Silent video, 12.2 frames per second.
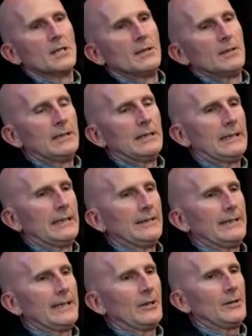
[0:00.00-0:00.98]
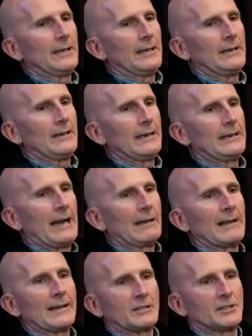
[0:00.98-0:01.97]
Uh, you know, I, I,
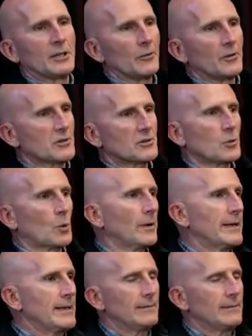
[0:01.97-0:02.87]
like to tell the story.